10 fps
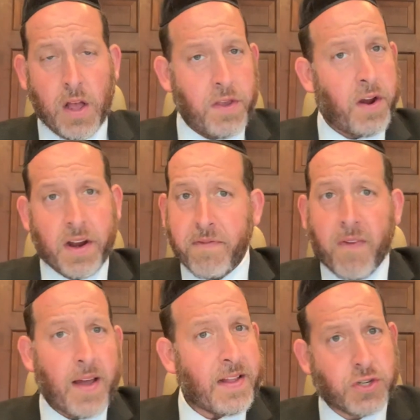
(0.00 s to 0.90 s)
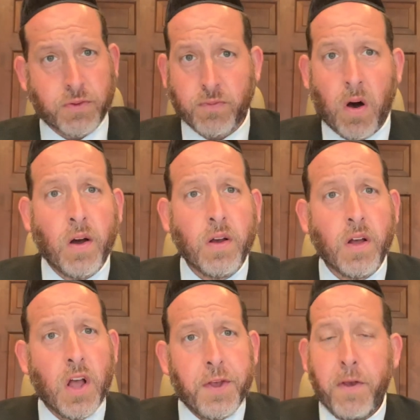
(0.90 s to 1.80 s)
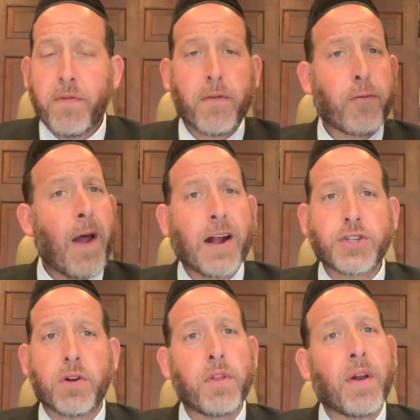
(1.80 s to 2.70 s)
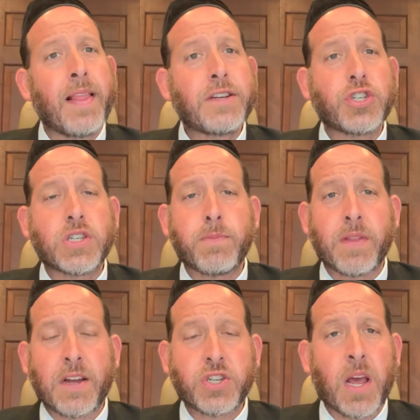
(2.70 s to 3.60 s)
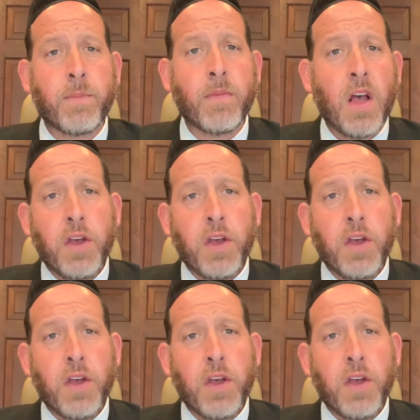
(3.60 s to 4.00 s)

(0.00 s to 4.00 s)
You're going to find that you're wrong. You've fractured the relationship with Hashem.